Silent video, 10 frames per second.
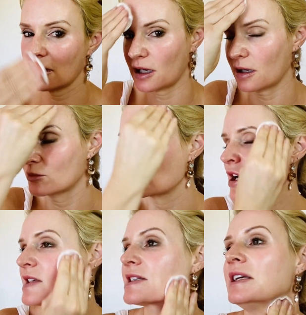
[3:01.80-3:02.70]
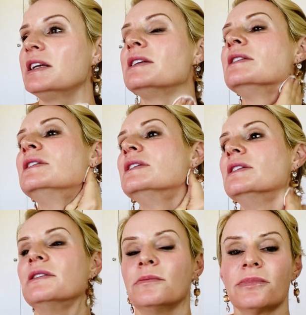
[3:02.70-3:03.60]
dry skin,
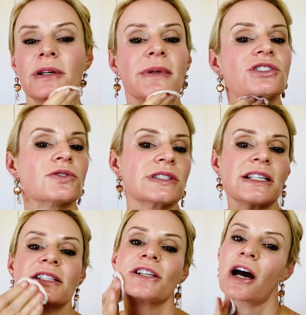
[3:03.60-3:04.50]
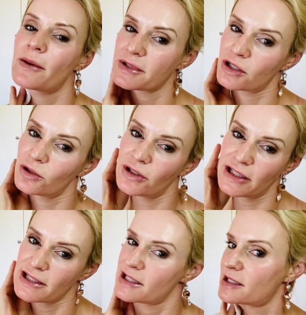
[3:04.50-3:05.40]
pretty much all skin types
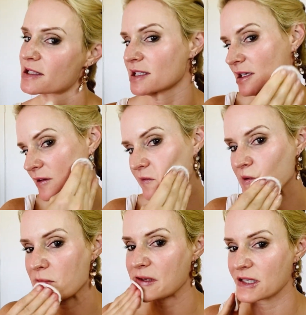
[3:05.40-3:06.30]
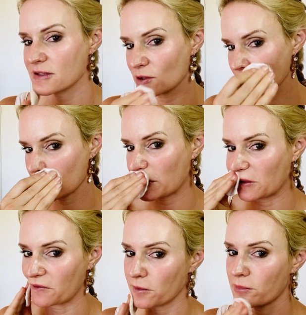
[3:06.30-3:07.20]
including sensitive, but it is also
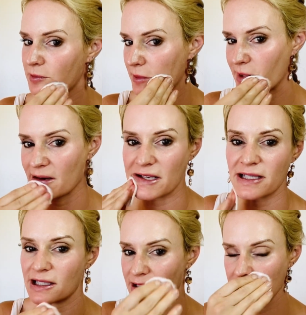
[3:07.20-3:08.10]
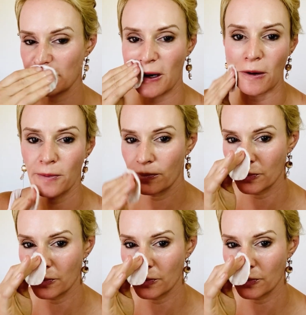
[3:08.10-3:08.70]
good for problematic skin as well.